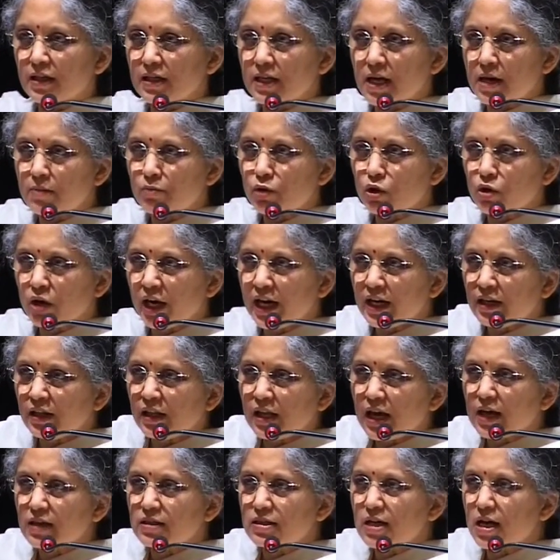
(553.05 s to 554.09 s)
the time you
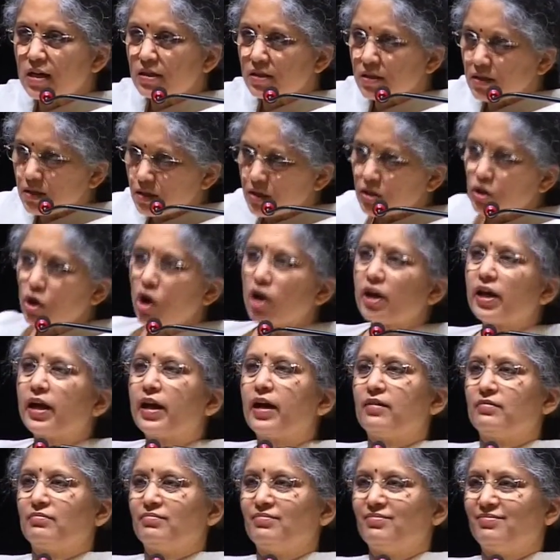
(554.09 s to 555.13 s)
hit the x-axis, it's gone
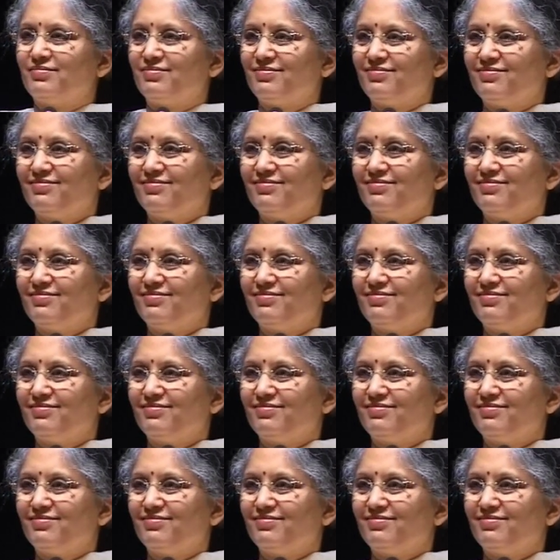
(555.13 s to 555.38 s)
again.